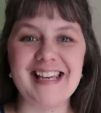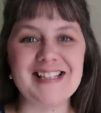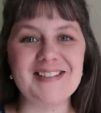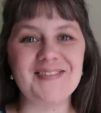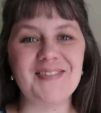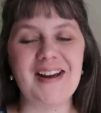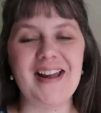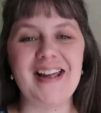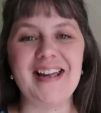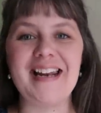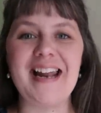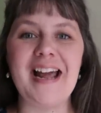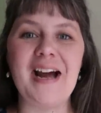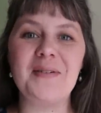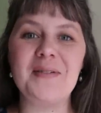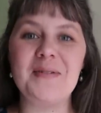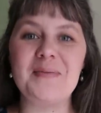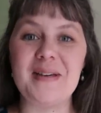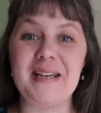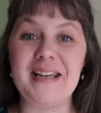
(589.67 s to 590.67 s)
Thanks for hanging
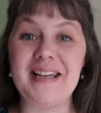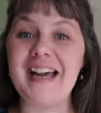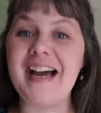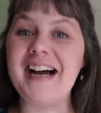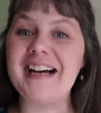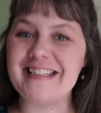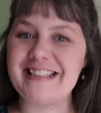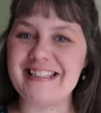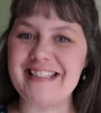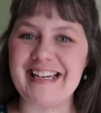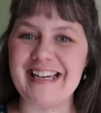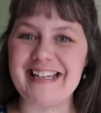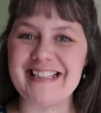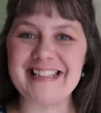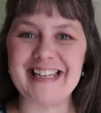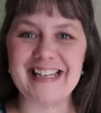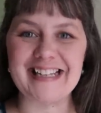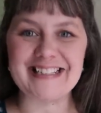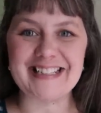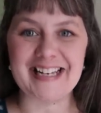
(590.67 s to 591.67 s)
out with me. I'll see you
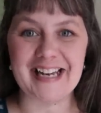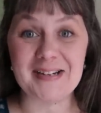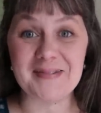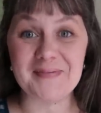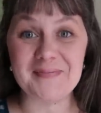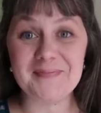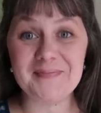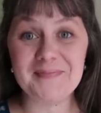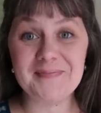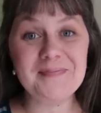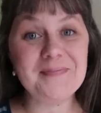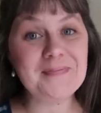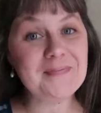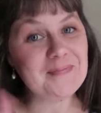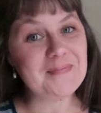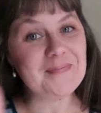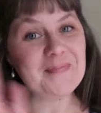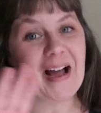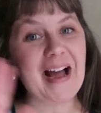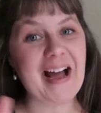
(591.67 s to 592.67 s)
guys next time.
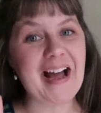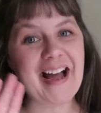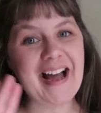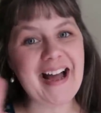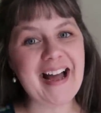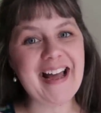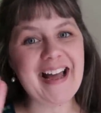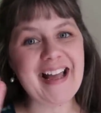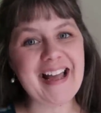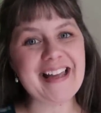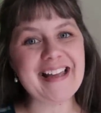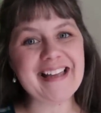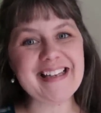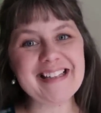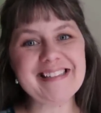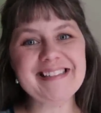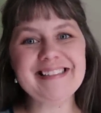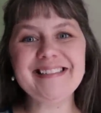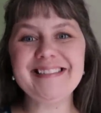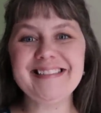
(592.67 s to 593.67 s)

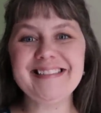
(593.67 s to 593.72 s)
Bye.